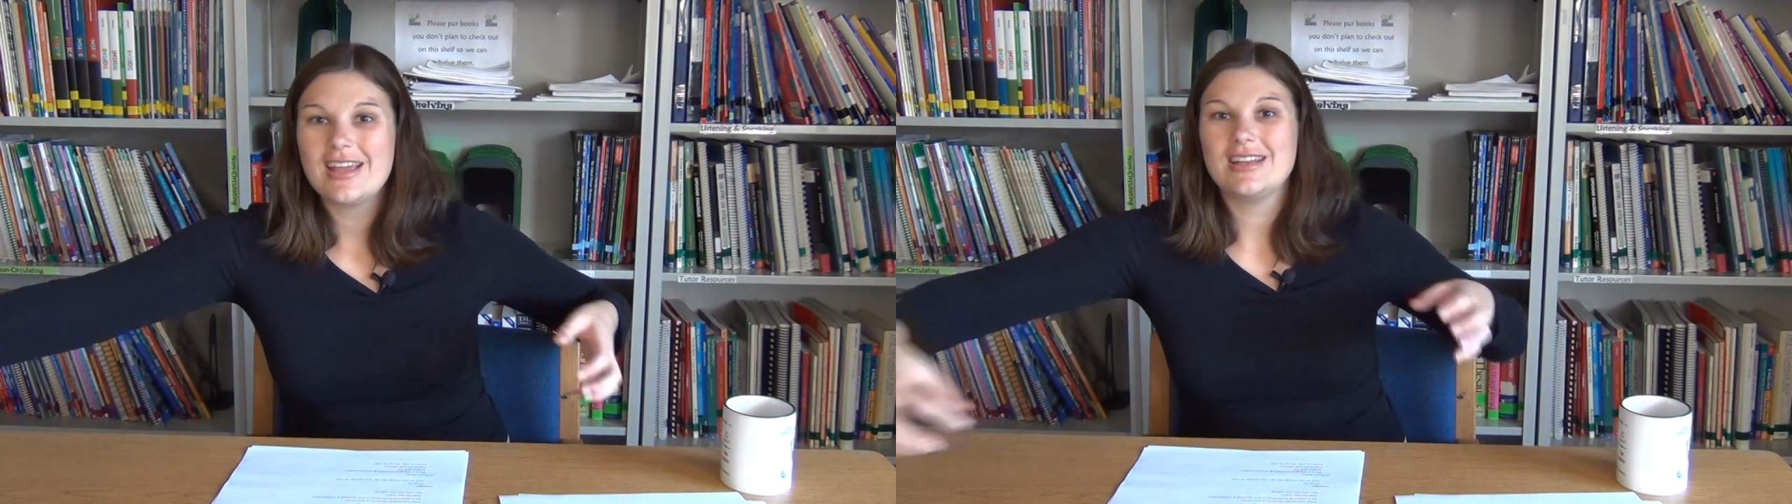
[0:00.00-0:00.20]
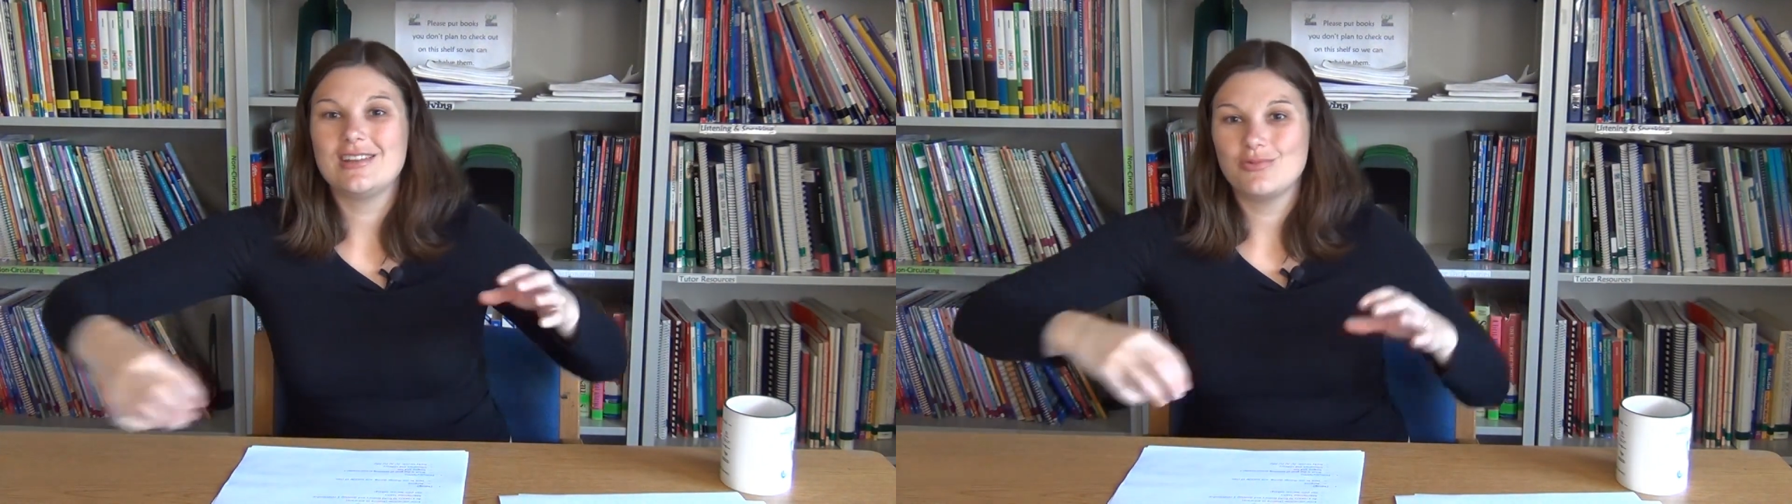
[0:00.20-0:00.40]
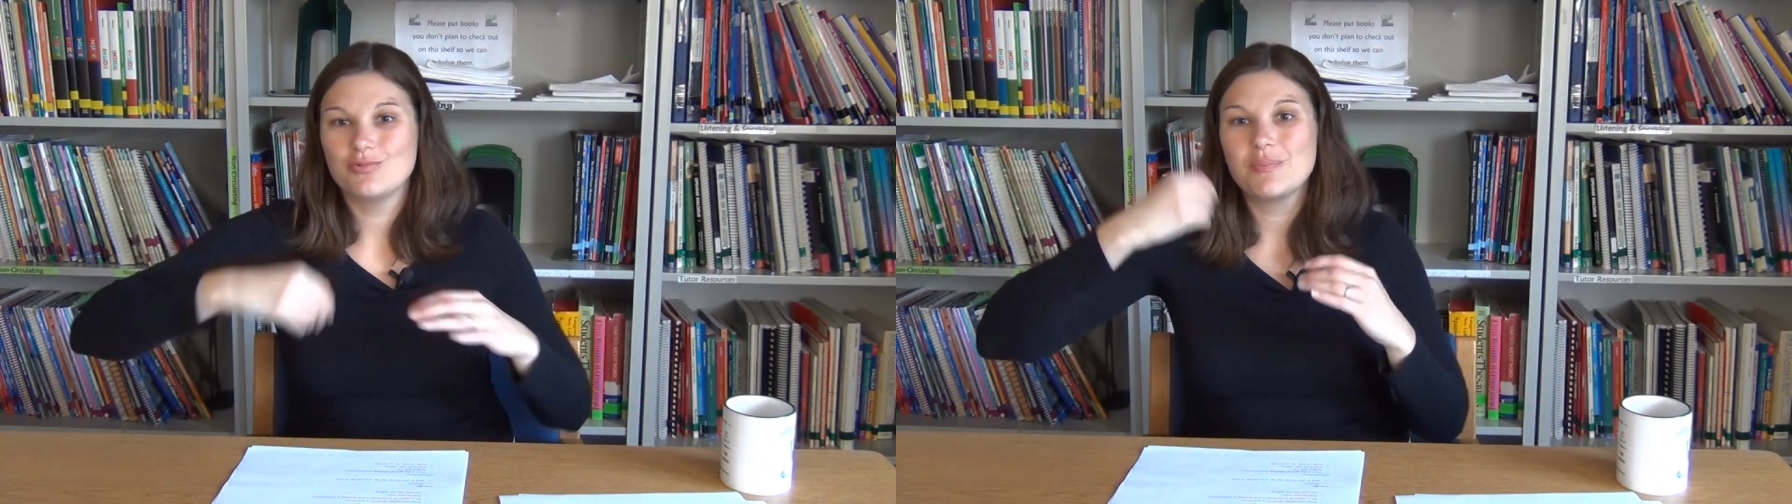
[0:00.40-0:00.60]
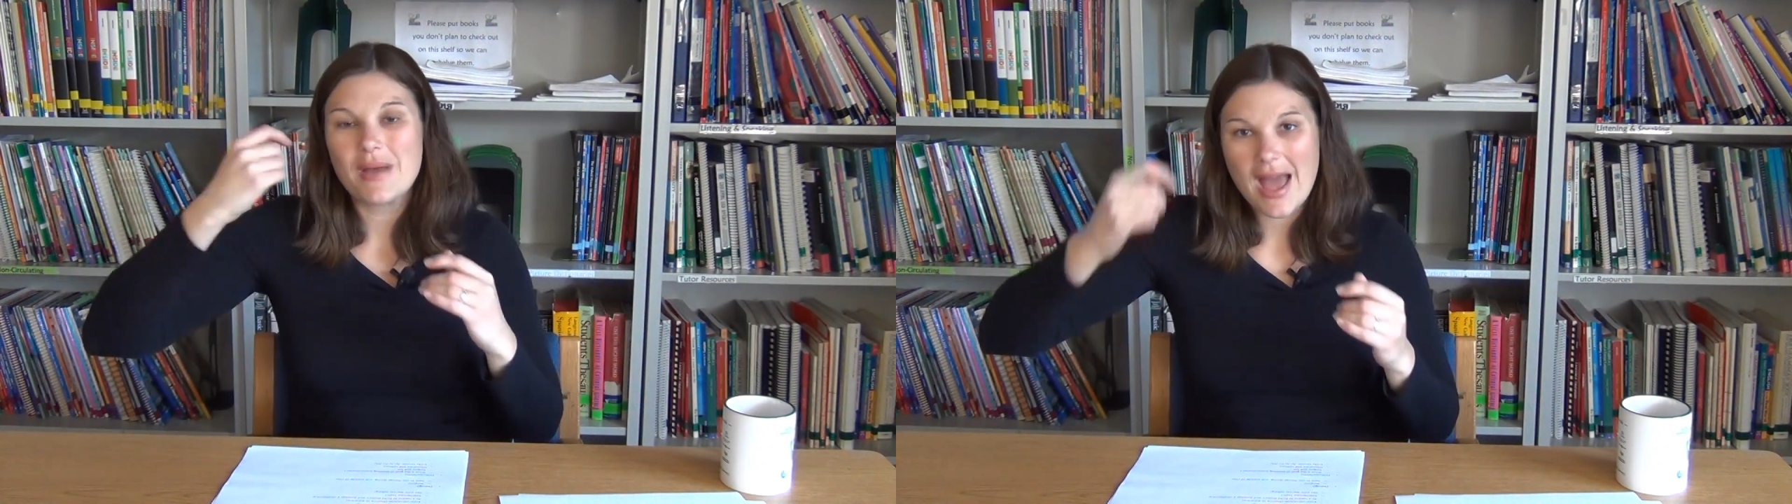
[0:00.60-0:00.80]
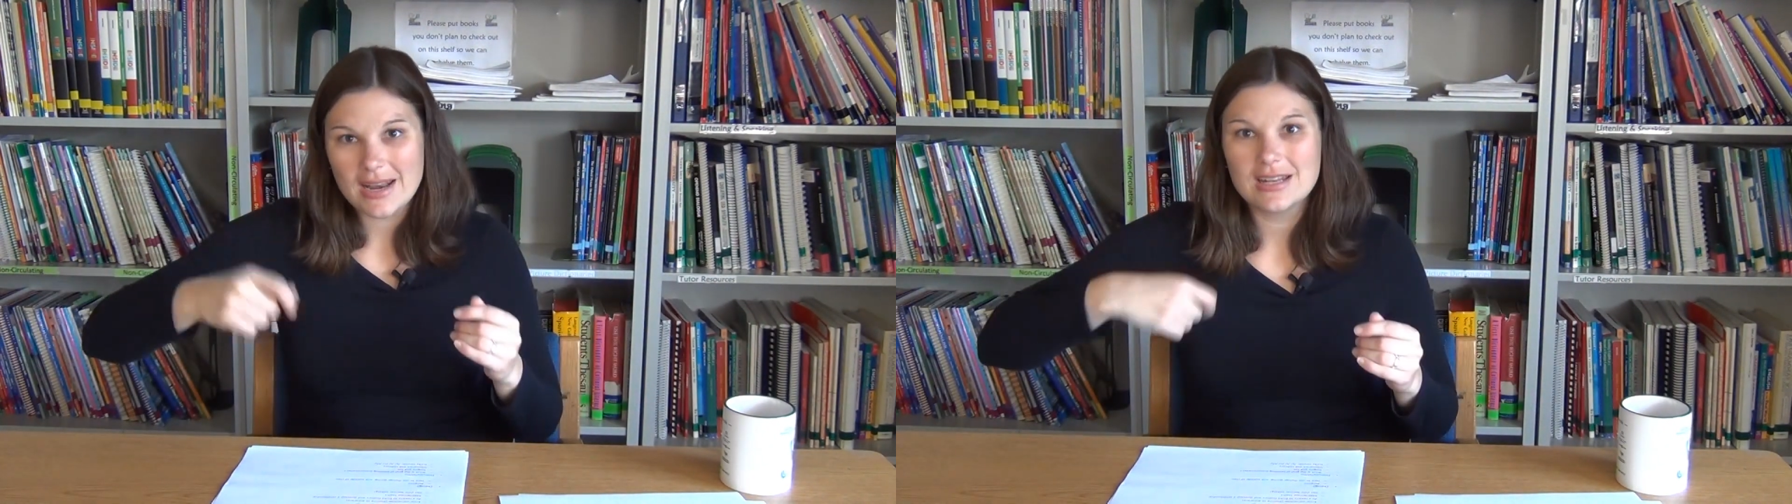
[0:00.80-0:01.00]
And
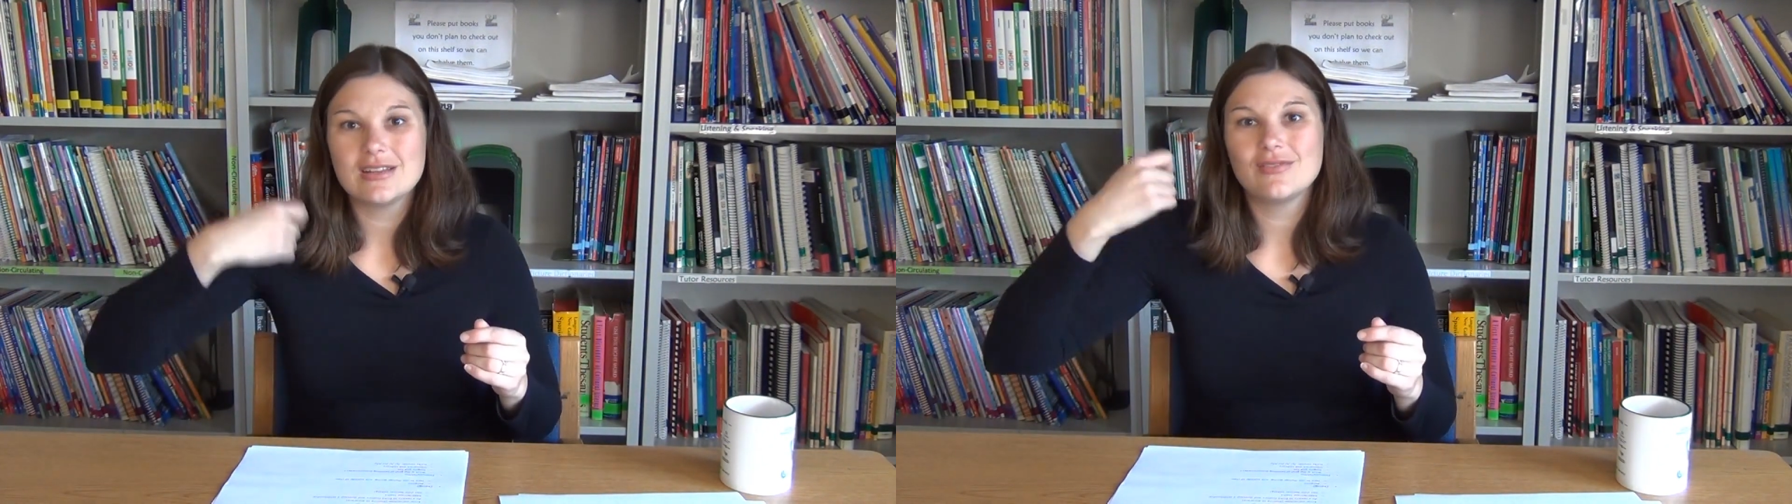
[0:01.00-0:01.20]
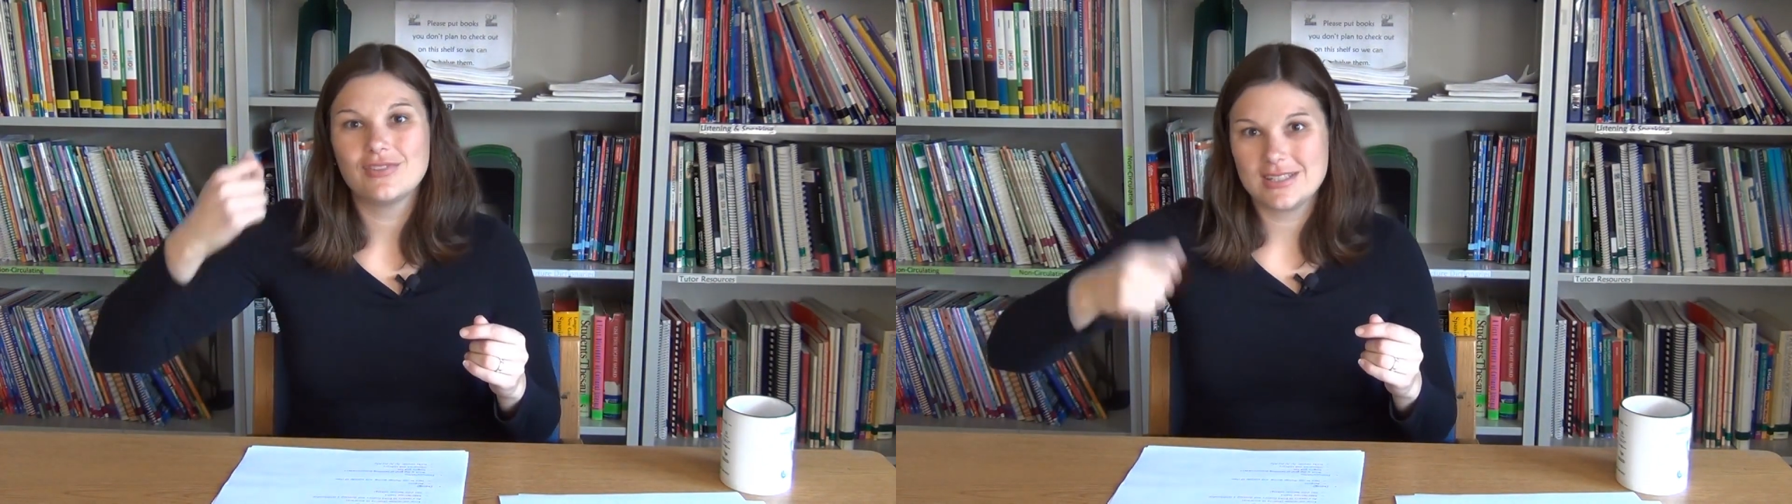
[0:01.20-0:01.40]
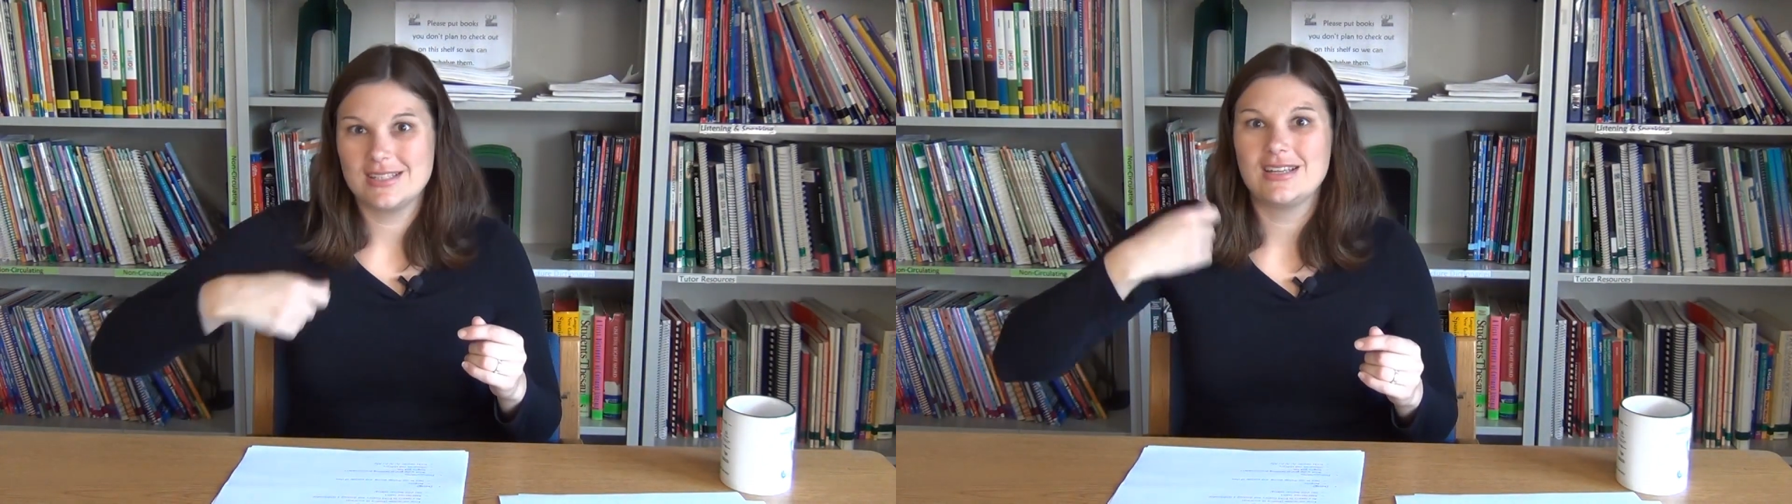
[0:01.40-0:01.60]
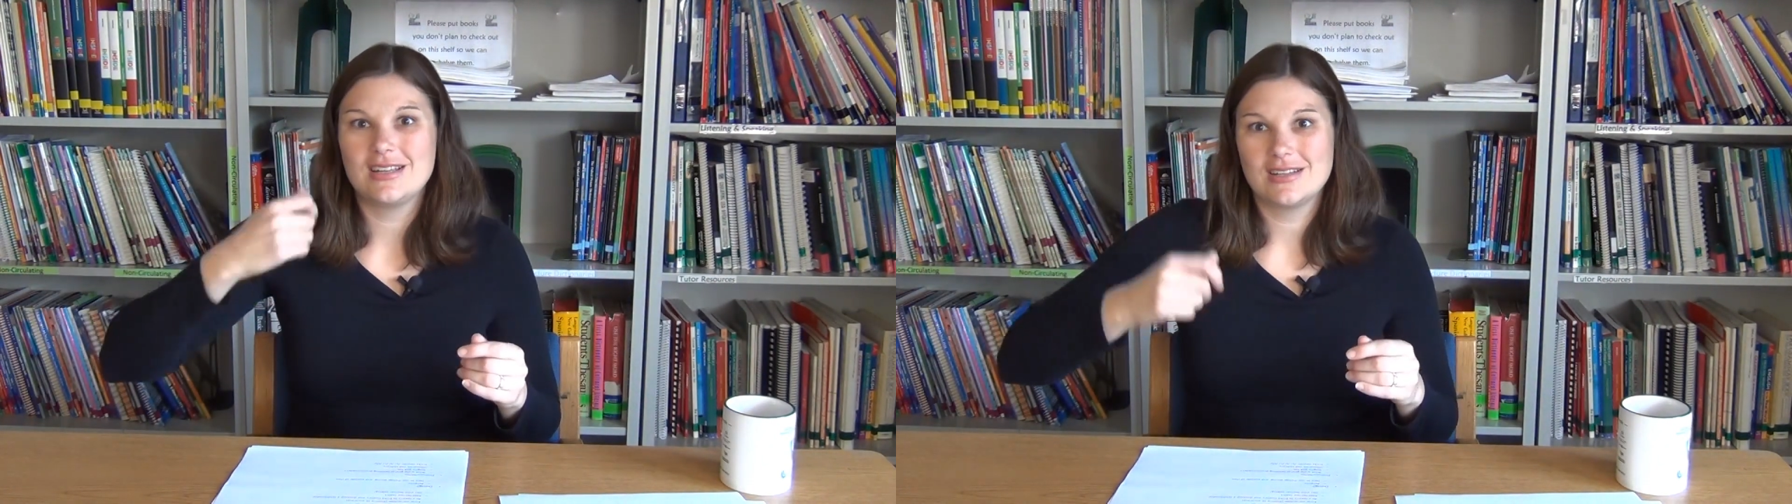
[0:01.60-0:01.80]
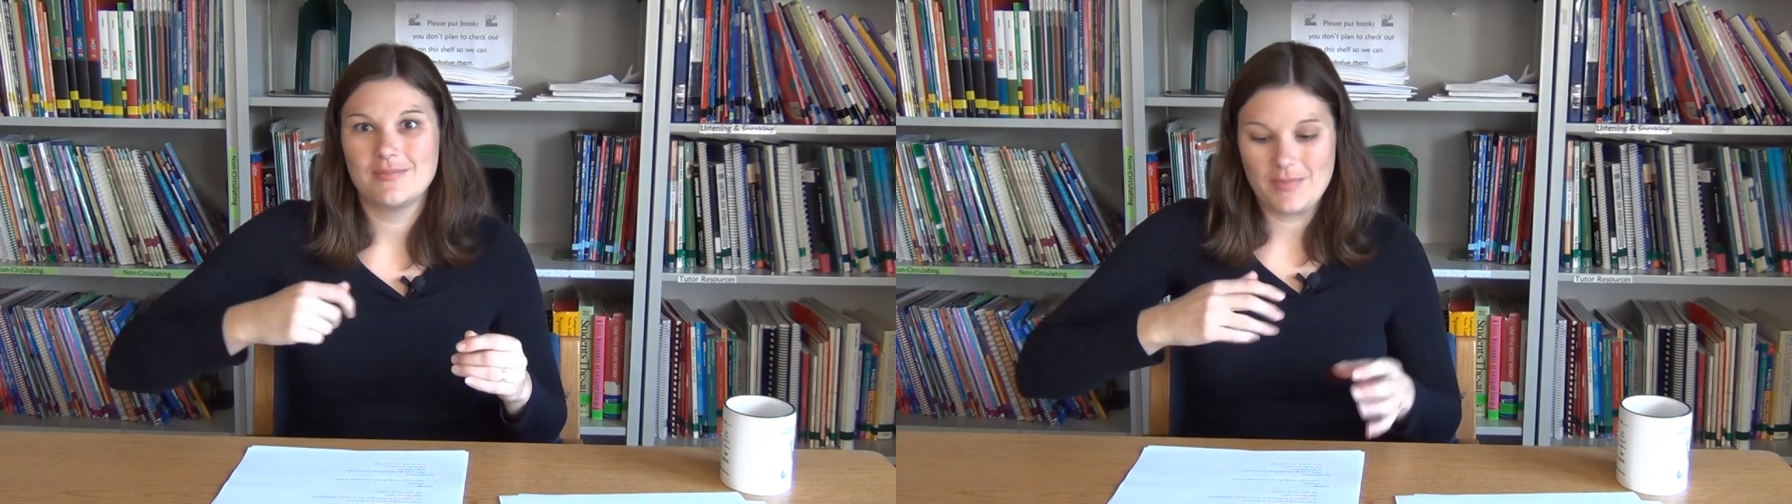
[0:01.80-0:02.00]
repetitive
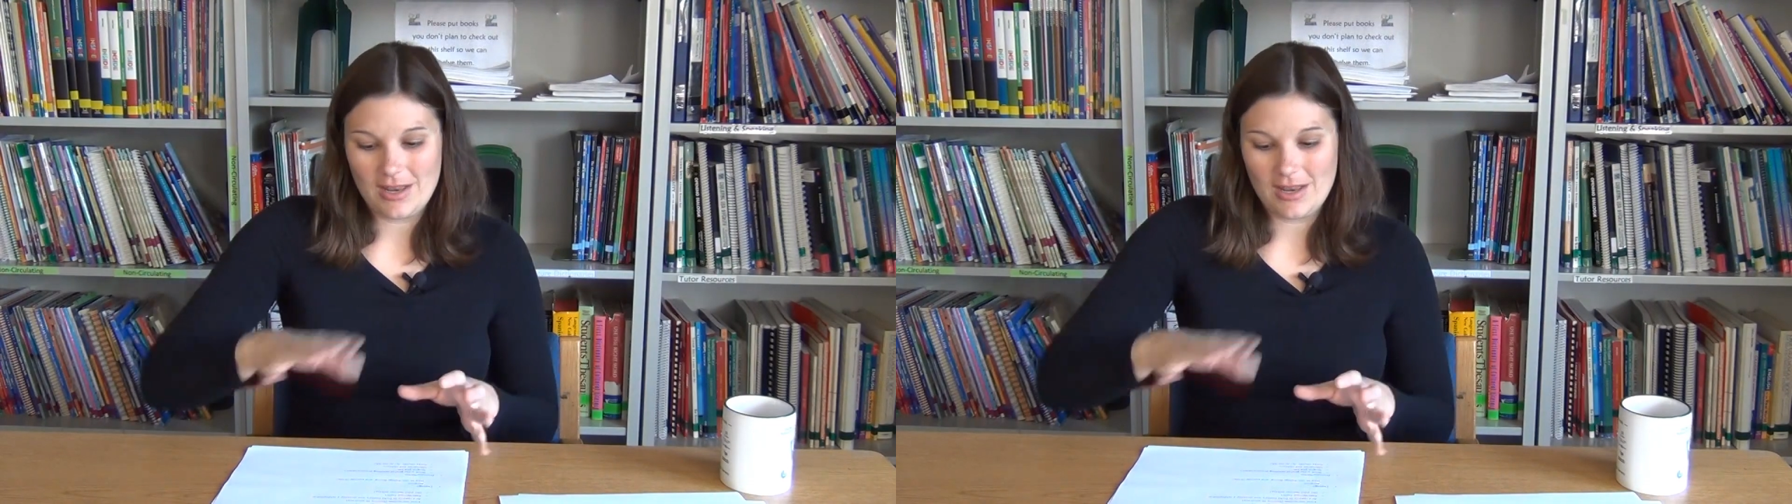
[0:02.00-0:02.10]
listening